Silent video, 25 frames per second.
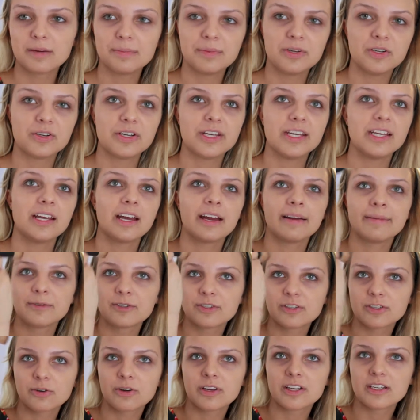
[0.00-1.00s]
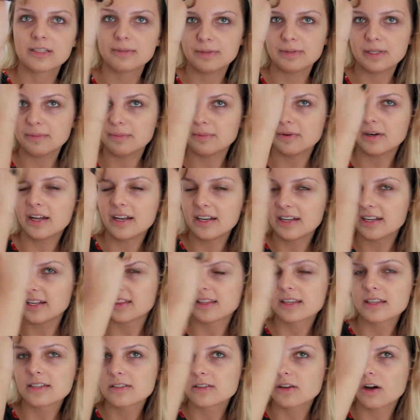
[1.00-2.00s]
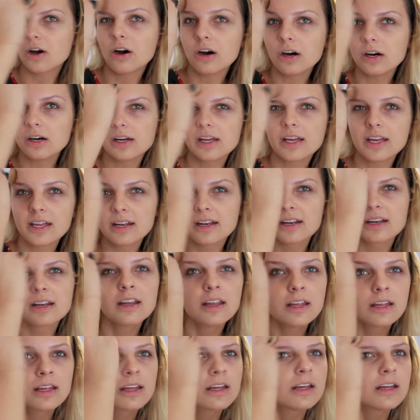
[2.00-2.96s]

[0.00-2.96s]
kabuki, I'm just going to be blending this all in.